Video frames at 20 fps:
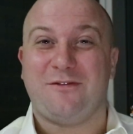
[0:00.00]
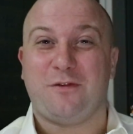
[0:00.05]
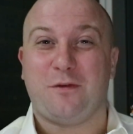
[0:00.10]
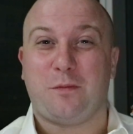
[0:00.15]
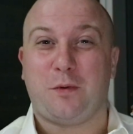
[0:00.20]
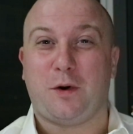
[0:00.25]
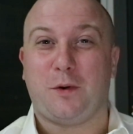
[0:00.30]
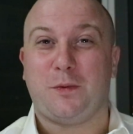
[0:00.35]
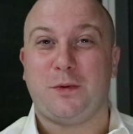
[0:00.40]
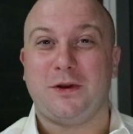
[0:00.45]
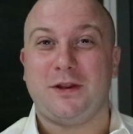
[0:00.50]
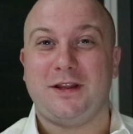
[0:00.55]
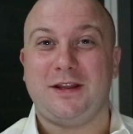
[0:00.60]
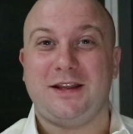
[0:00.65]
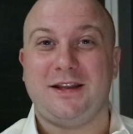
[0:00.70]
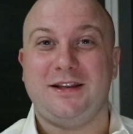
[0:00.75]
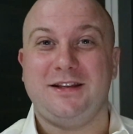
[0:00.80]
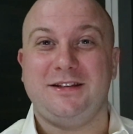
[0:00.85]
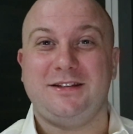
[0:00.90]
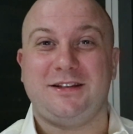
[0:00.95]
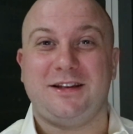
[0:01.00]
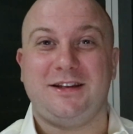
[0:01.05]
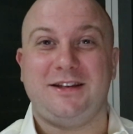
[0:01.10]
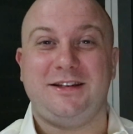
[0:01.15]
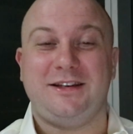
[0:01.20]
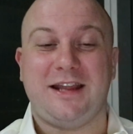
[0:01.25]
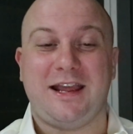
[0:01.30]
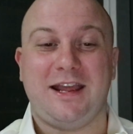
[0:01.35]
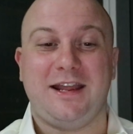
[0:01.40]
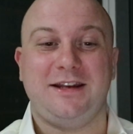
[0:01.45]
for property is
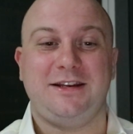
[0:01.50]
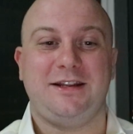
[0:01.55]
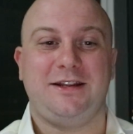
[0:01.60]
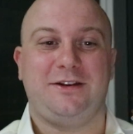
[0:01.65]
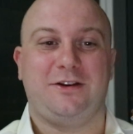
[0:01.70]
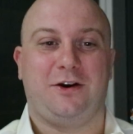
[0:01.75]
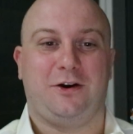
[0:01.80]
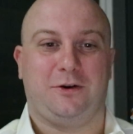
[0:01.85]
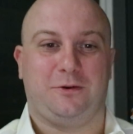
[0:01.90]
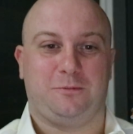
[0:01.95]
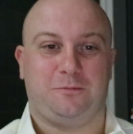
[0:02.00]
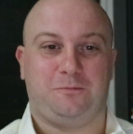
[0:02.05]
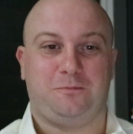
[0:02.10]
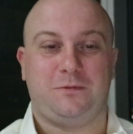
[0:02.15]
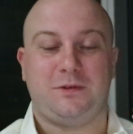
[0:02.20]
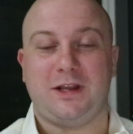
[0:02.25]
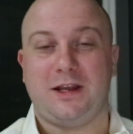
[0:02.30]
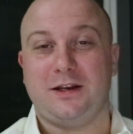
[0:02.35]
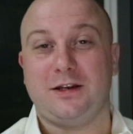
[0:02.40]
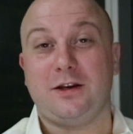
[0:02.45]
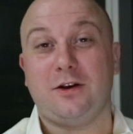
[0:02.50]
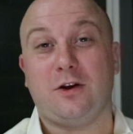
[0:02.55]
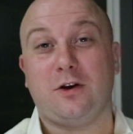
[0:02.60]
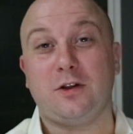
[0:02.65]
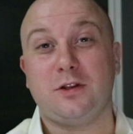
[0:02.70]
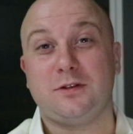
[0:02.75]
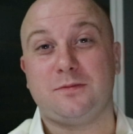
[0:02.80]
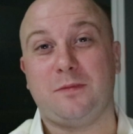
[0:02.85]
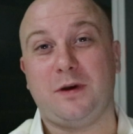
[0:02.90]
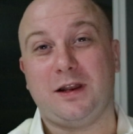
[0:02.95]
Dandenong.
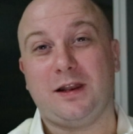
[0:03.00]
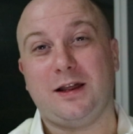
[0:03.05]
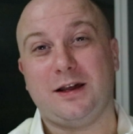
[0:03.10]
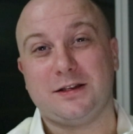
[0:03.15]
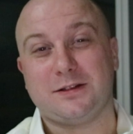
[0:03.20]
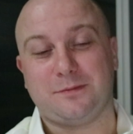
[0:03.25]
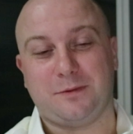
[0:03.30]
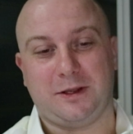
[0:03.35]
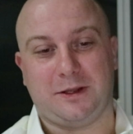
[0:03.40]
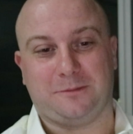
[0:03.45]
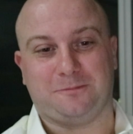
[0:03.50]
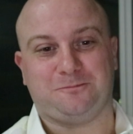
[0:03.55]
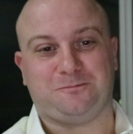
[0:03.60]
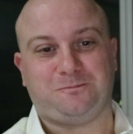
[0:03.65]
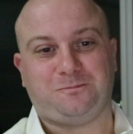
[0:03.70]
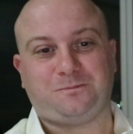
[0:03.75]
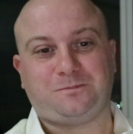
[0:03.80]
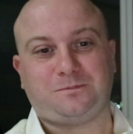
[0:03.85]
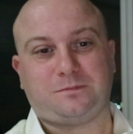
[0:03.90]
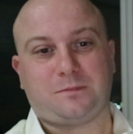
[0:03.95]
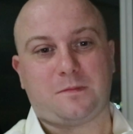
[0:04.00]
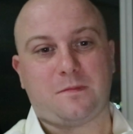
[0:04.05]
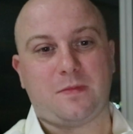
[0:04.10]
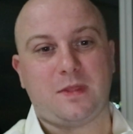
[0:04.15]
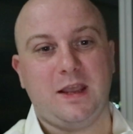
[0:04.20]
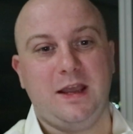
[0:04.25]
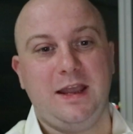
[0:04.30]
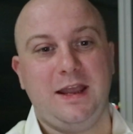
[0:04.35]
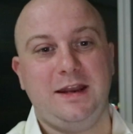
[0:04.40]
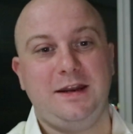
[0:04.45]
Dandenong is my last pick.
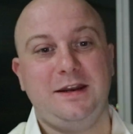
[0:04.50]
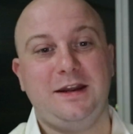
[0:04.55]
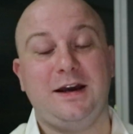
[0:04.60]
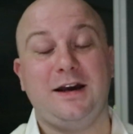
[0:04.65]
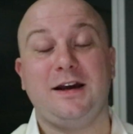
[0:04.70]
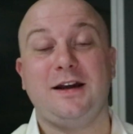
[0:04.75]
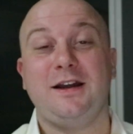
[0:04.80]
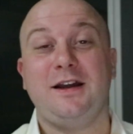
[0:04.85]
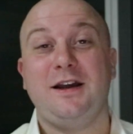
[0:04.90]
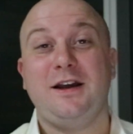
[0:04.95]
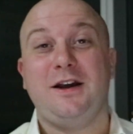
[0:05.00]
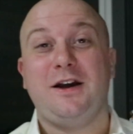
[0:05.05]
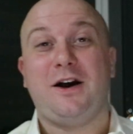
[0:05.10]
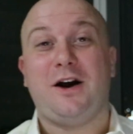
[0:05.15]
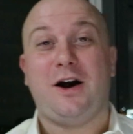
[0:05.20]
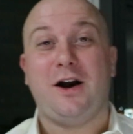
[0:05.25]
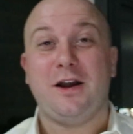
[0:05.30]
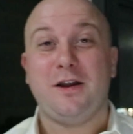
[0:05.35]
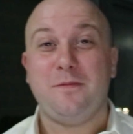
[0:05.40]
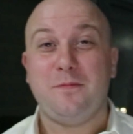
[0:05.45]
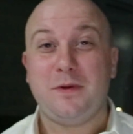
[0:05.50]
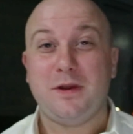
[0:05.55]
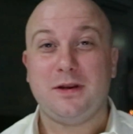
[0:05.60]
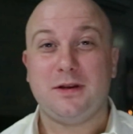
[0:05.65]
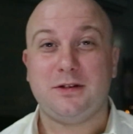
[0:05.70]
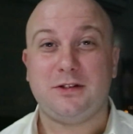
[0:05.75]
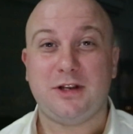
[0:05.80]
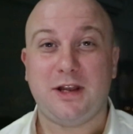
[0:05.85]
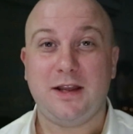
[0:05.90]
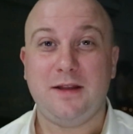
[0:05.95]
And I am
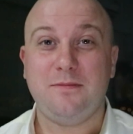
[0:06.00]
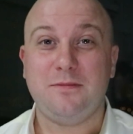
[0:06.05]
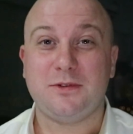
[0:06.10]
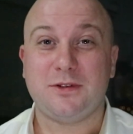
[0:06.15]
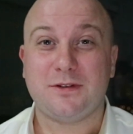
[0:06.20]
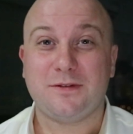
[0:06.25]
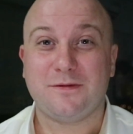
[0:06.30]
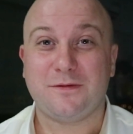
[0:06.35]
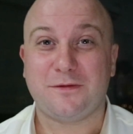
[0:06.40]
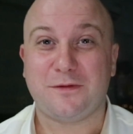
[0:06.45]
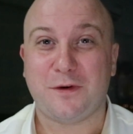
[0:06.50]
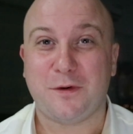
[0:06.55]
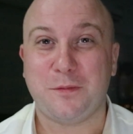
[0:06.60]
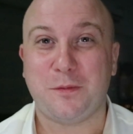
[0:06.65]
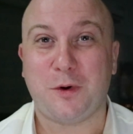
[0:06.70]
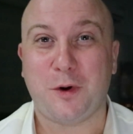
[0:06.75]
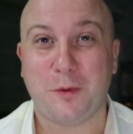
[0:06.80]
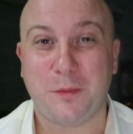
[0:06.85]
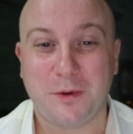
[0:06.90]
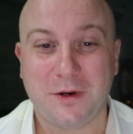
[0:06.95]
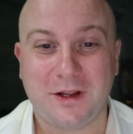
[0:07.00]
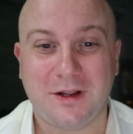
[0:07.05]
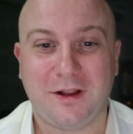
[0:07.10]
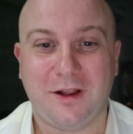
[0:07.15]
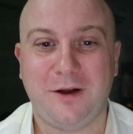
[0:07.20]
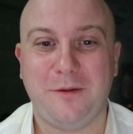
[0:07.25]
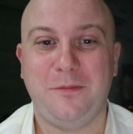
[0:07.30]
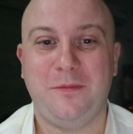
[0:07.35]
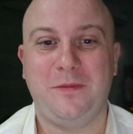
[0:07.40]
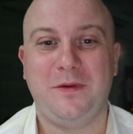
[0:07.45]
Peter James from Property
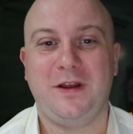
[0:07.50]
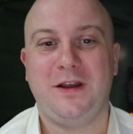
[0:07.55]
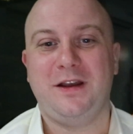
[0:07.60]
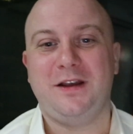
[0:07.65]
Club.